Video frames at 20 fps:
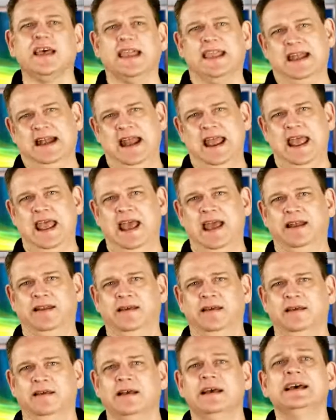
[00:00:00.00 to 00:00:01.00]
like an ad,
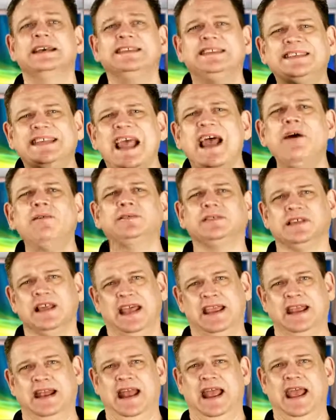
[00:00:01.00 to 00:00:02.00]
sounds
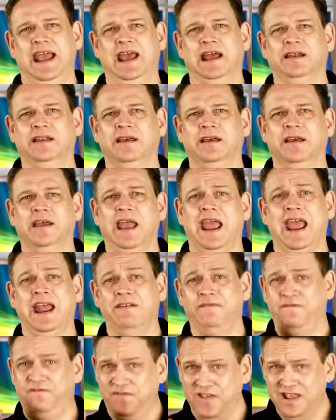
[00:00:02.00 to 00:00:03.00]
like an ad
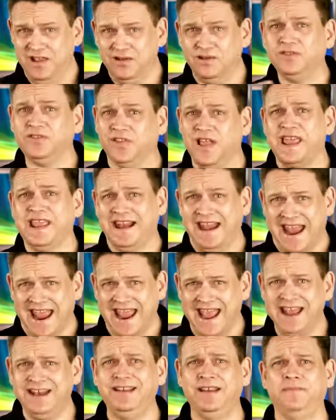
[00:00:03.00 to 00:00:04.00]
and feels like an
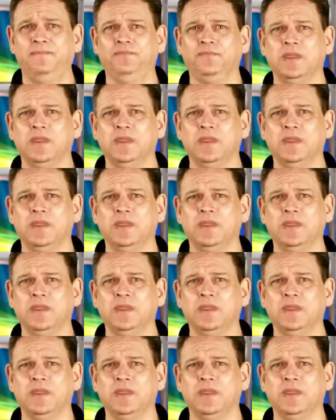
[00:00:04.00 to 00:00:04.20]
ad,